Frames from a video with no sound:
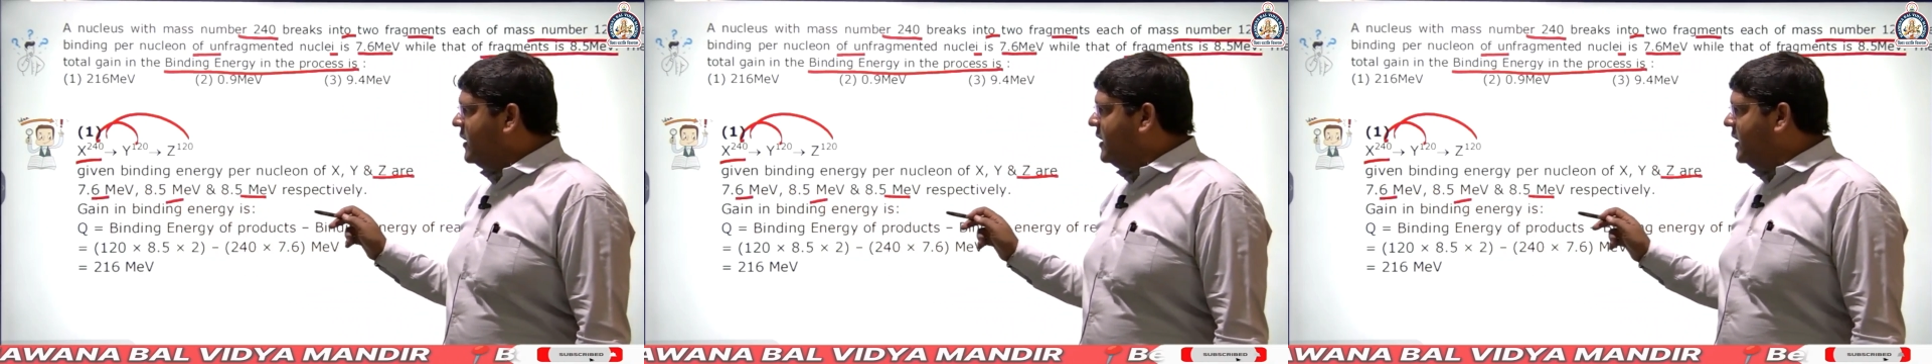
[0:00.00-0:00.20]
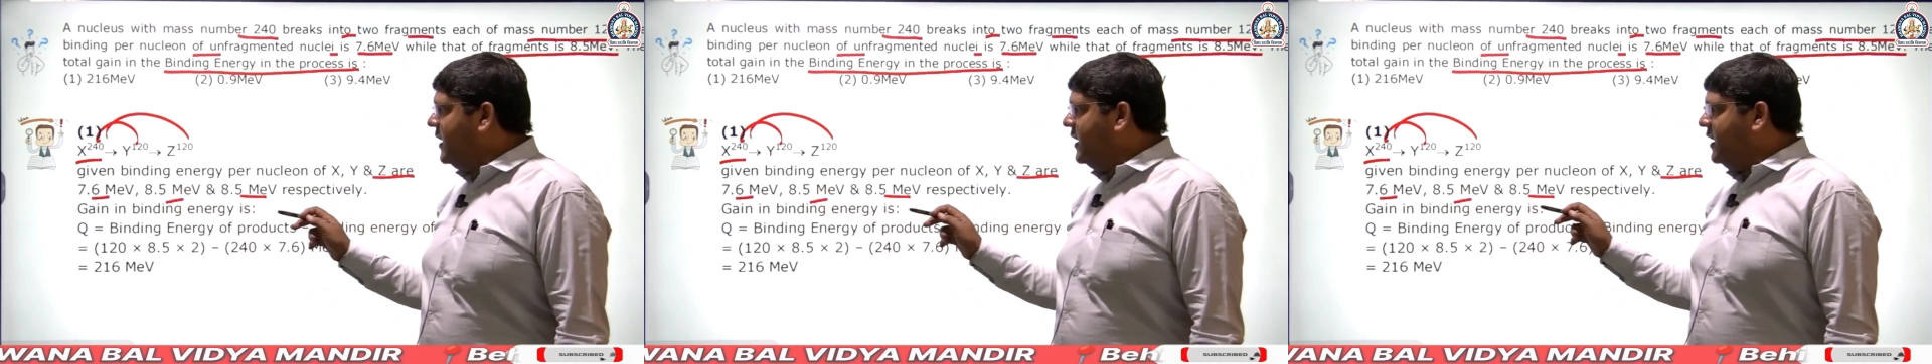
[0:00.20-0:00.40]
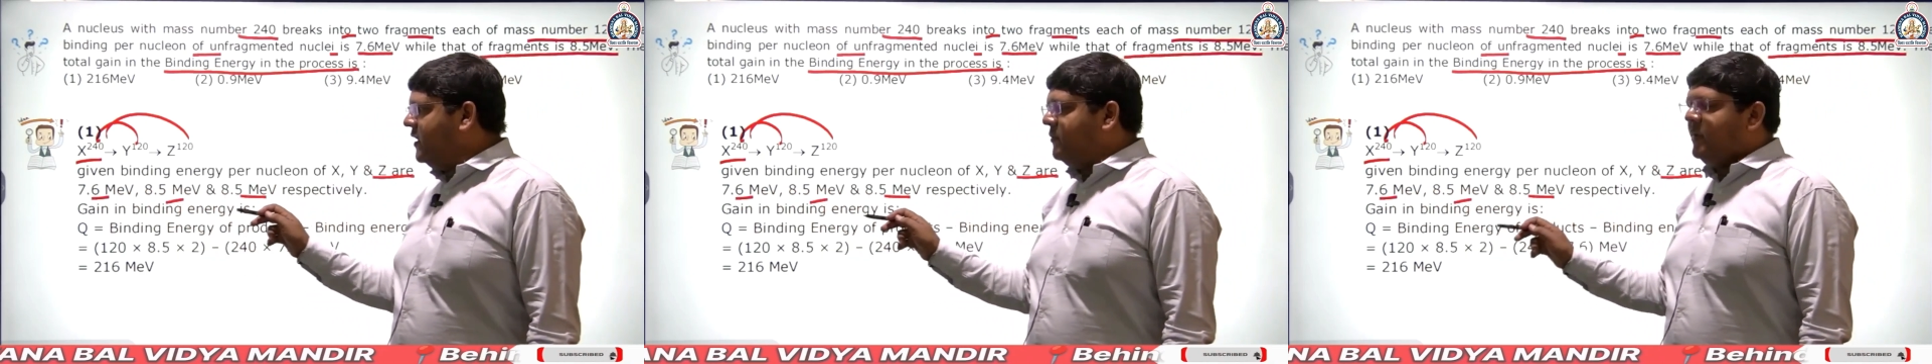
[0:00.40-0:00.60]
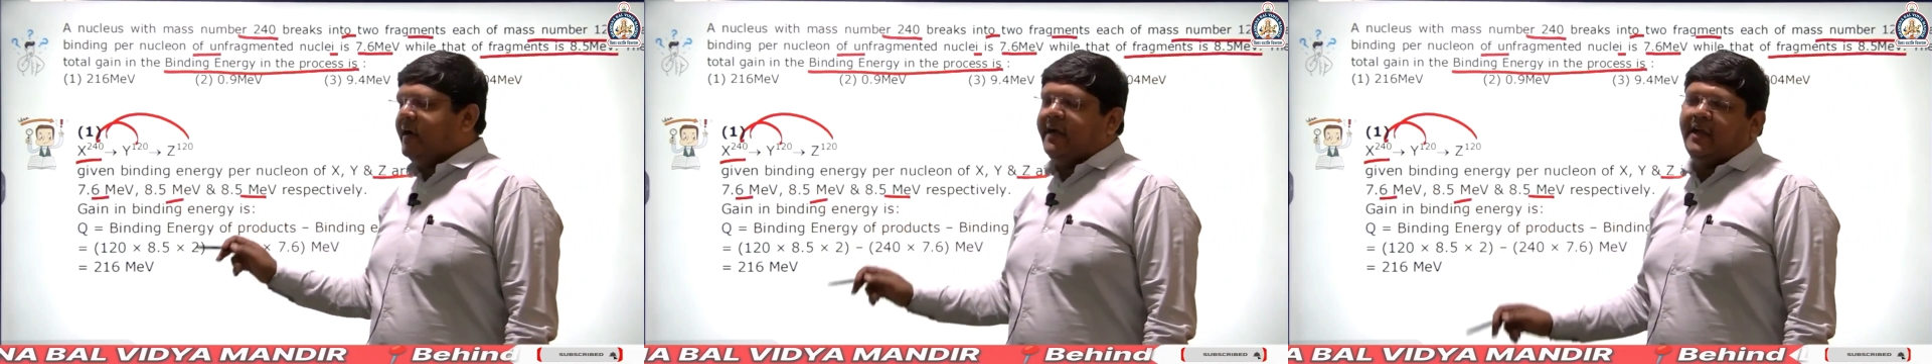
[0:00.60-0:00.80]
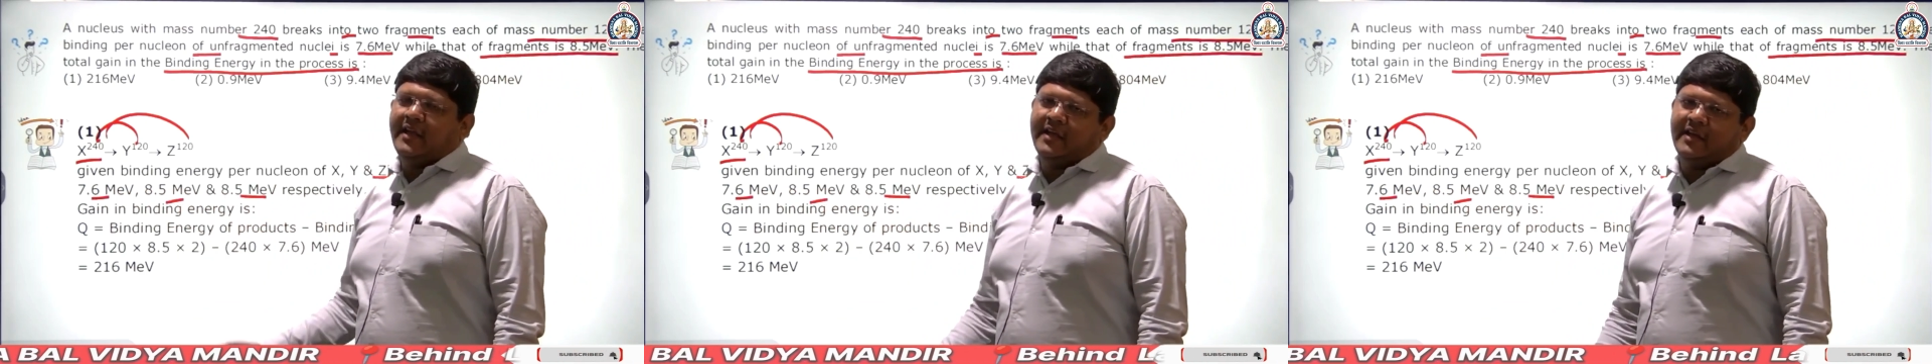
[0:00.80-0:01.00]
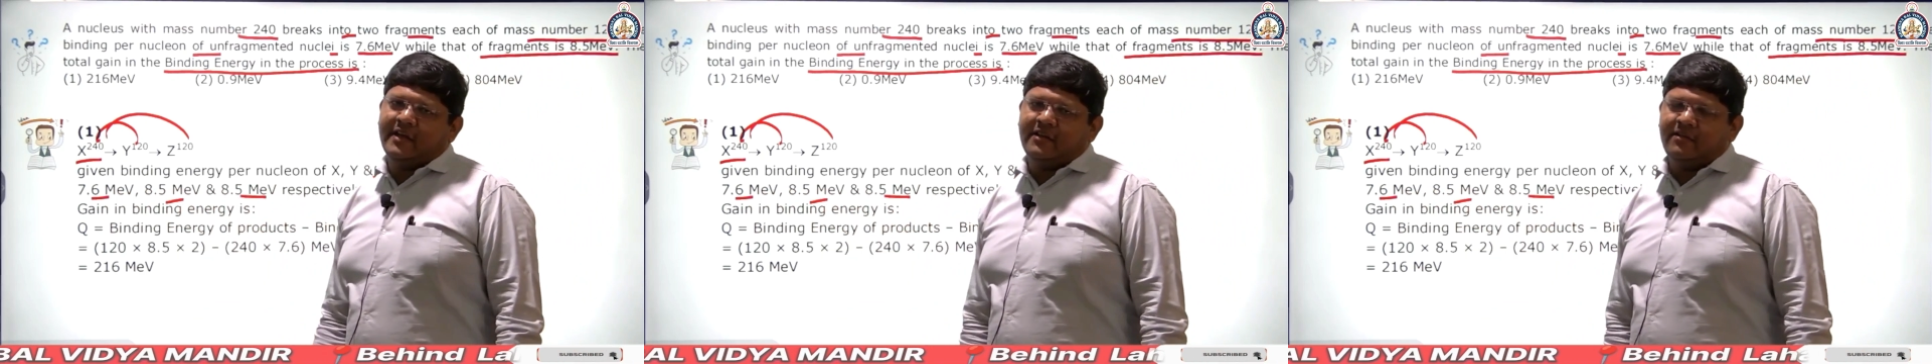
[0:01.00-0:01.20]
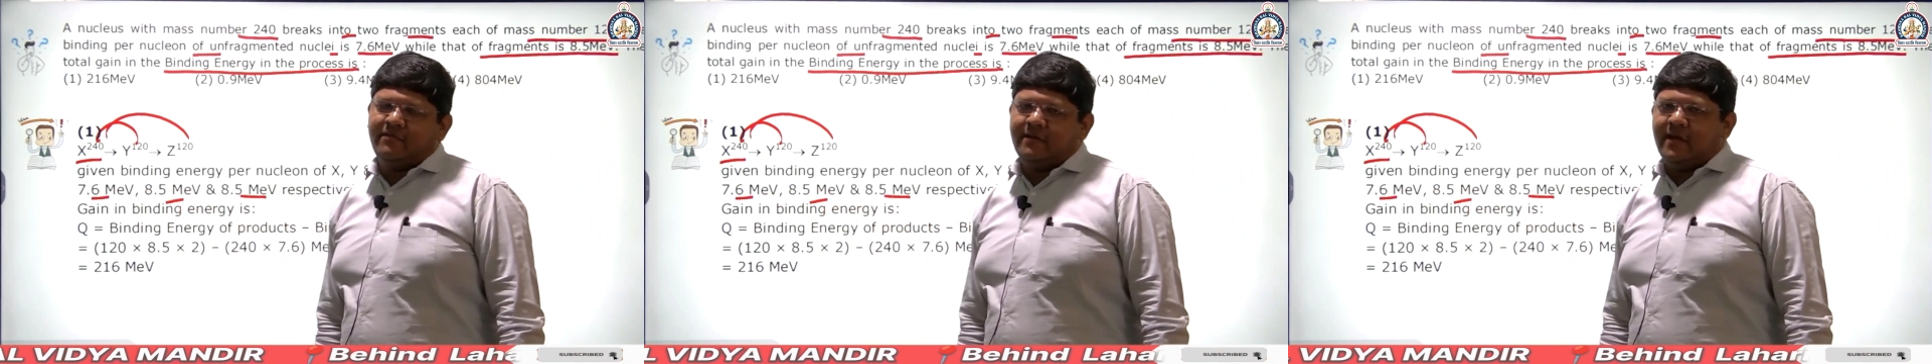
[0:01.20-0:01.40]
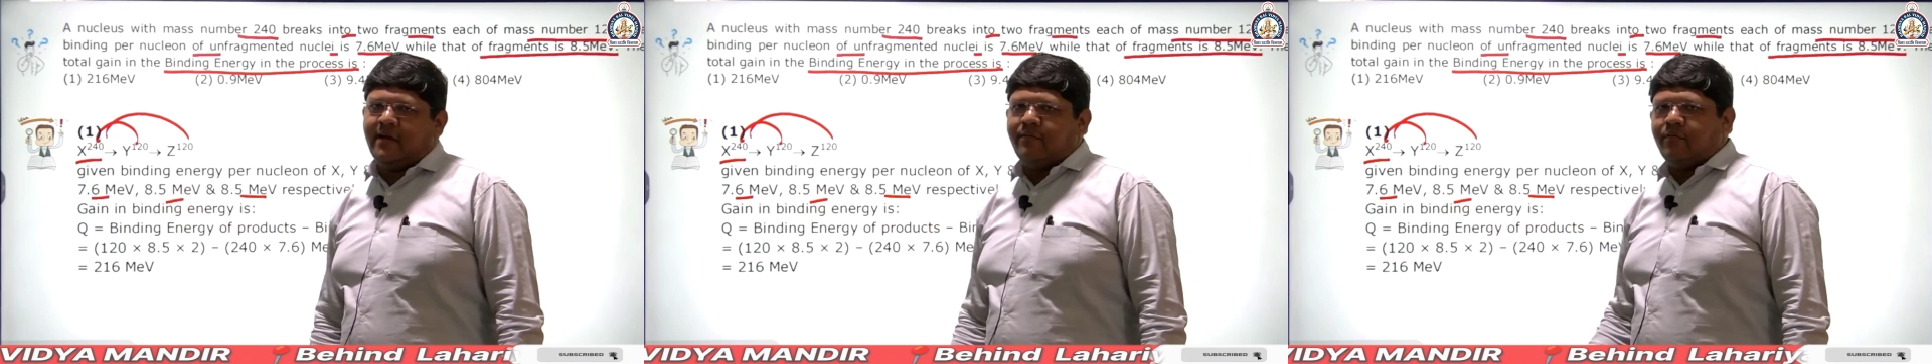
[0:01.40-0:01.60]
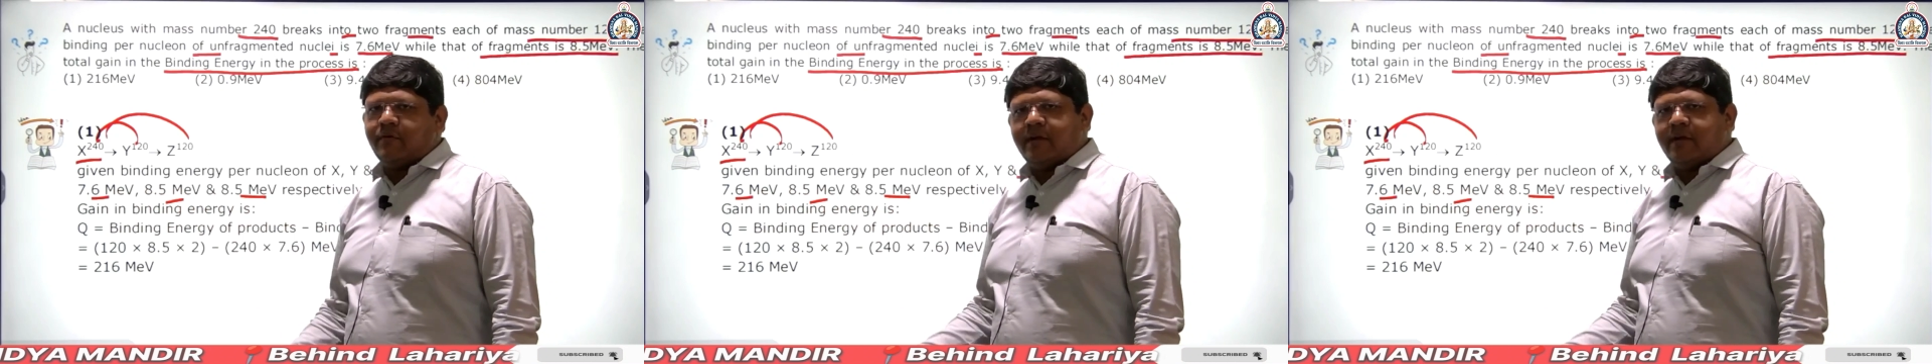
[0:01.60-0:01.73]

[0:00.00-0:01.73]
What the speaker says: Gain in binding energy, we have